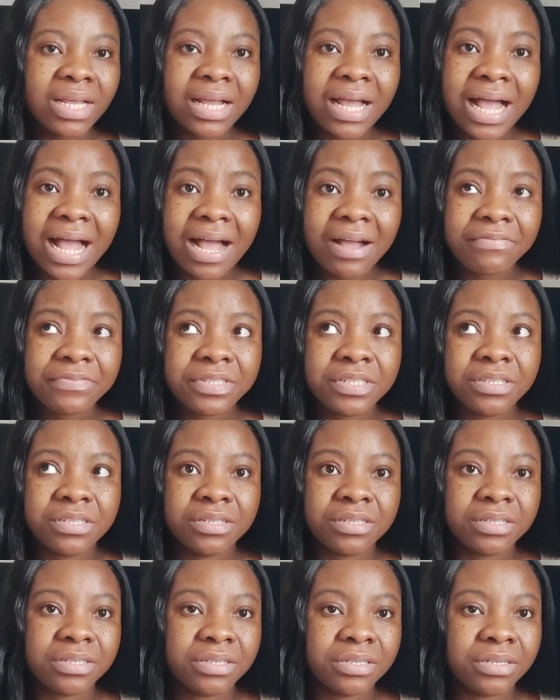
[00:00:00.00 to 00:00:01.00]

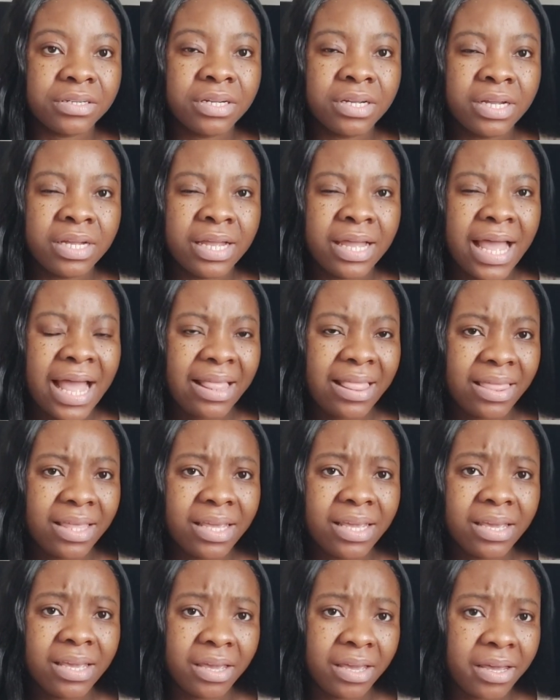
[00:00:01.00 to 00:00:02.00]
after I
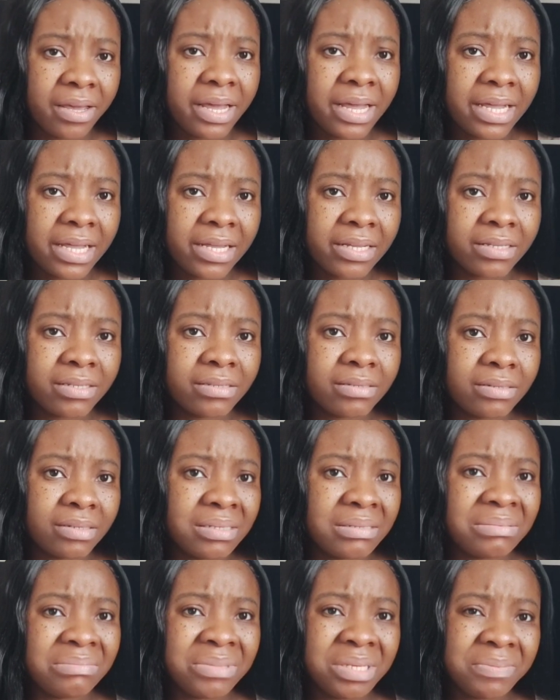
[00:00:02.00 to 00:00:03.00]
think a year
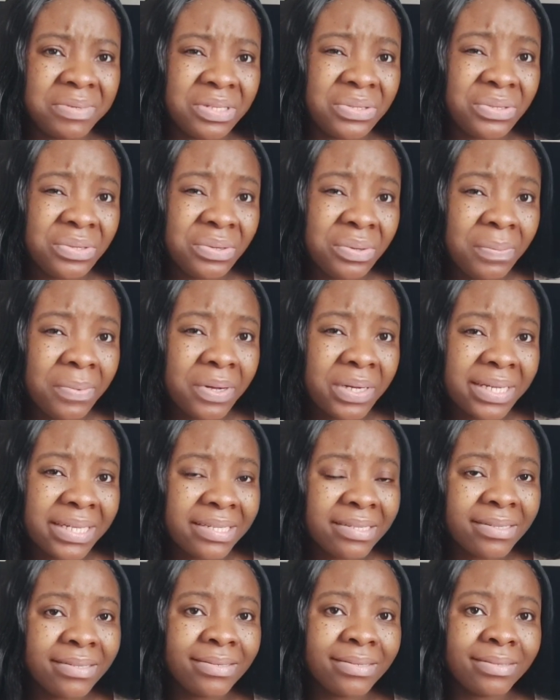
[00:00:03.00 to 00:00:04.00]
and maybe 2
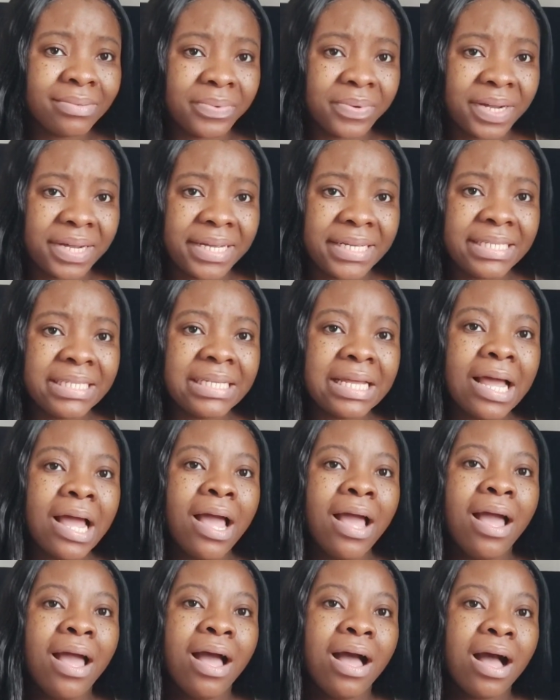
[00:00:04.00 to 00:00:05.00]
months, right,
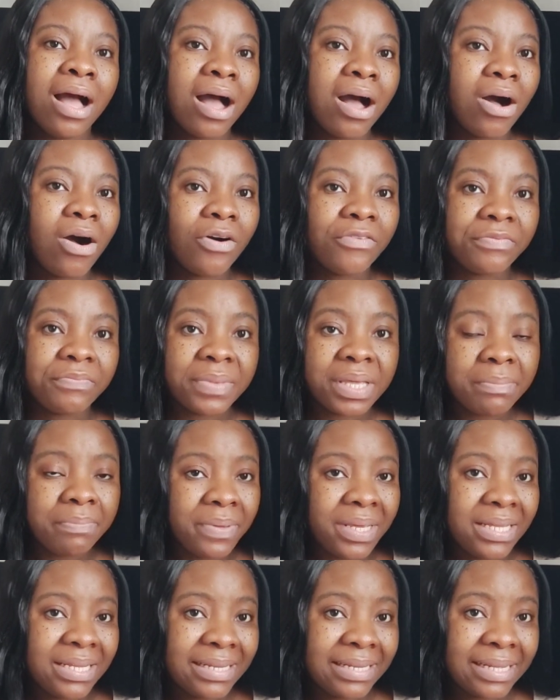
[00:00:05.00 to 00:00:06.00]
of me
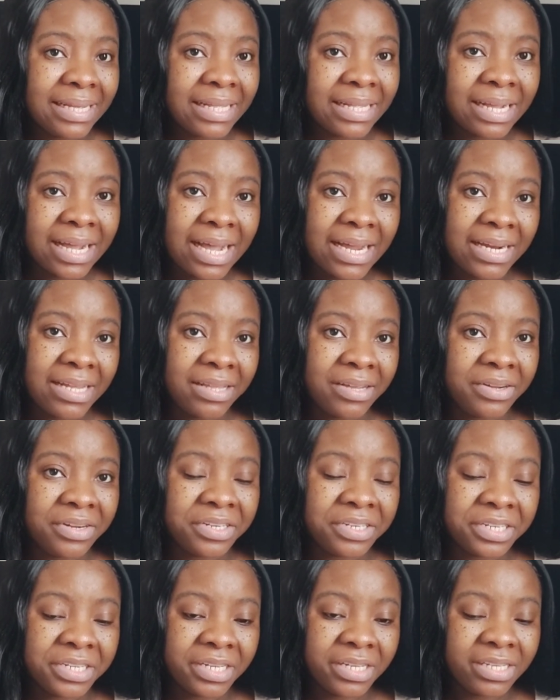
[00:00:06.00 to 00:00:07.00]
being in
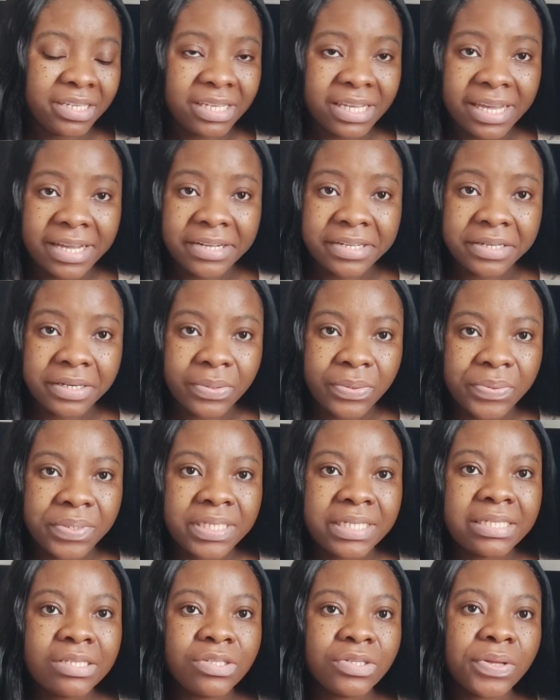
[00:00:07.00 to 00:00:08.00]
Canada, a year
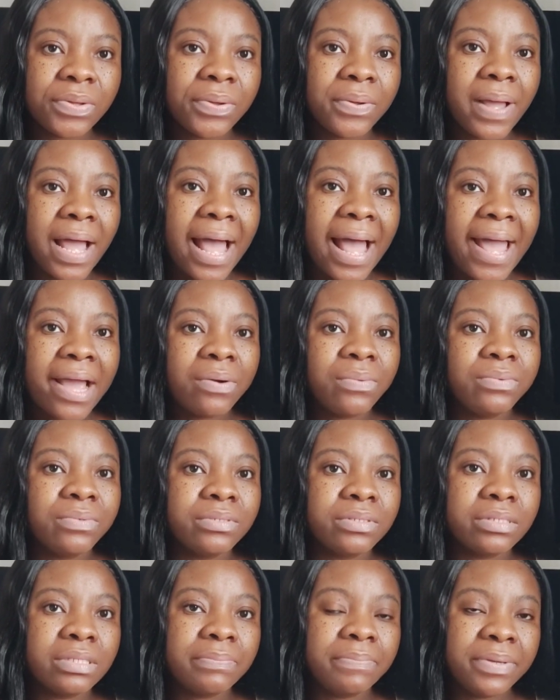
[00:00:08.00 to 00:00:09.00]
alone. So I
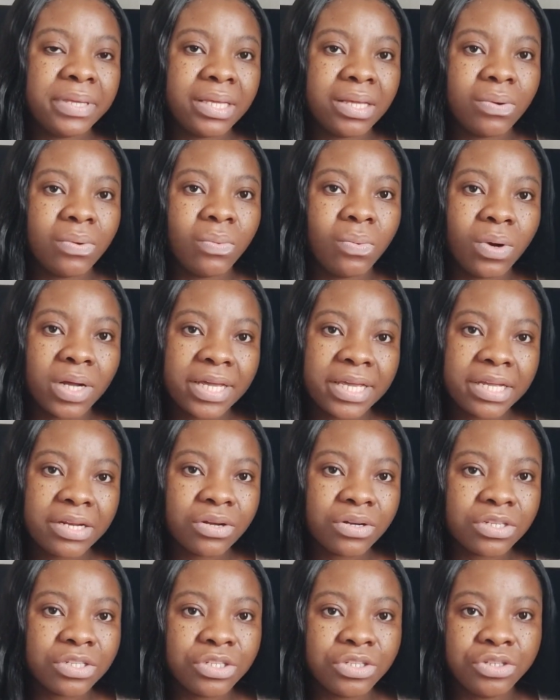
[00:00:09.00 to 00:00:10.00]
would be walking
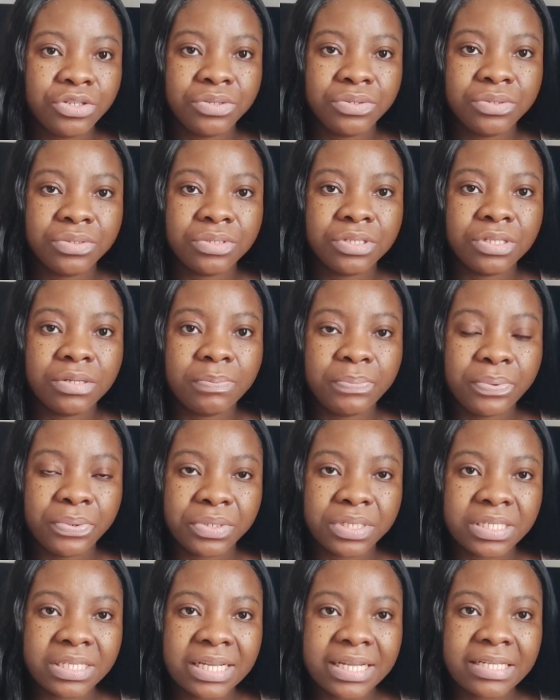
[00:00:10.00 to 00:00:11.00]
us through the
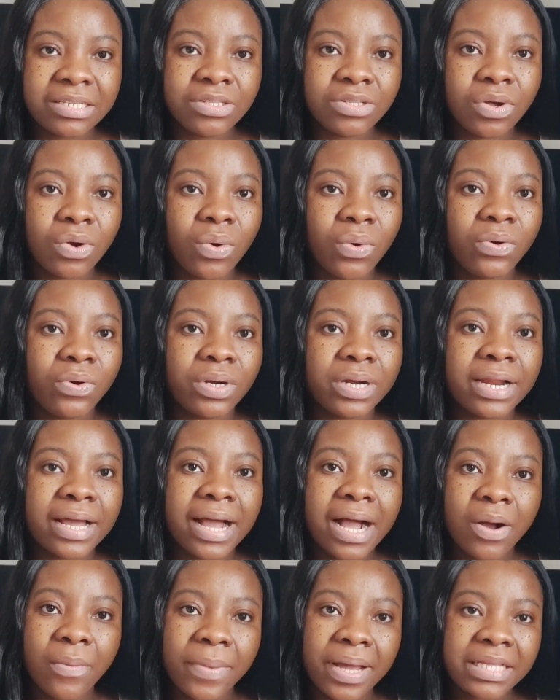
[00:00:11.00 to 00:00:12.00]
process on
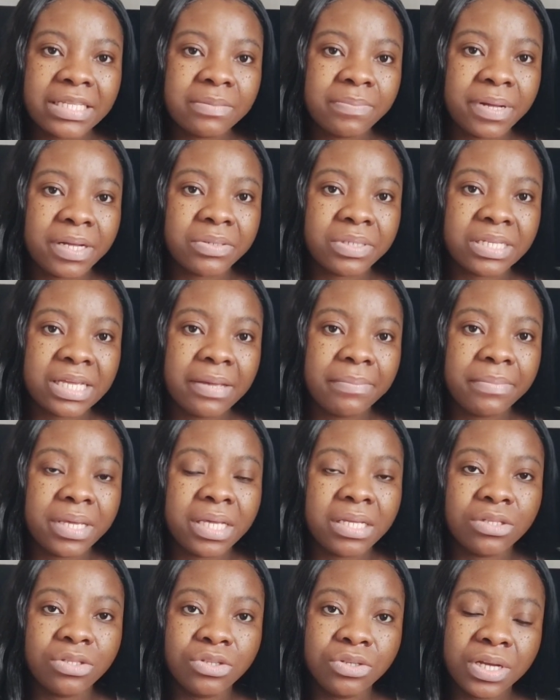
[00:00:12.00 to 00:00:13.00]
how my spouse came
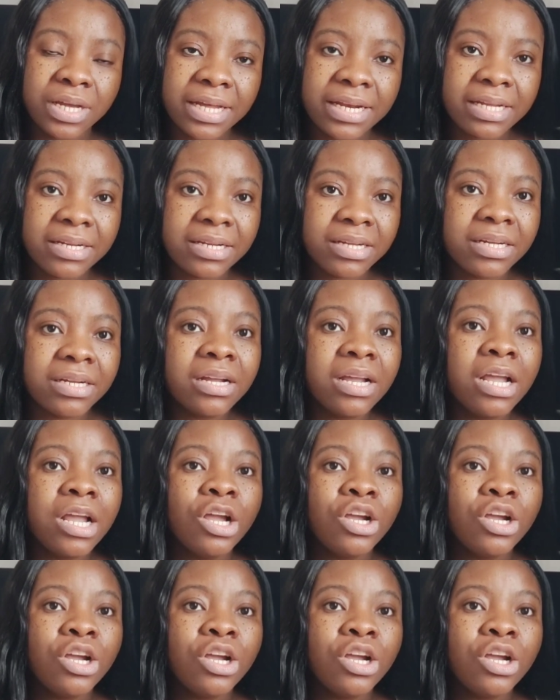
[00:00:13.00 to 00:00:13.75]
into Canada.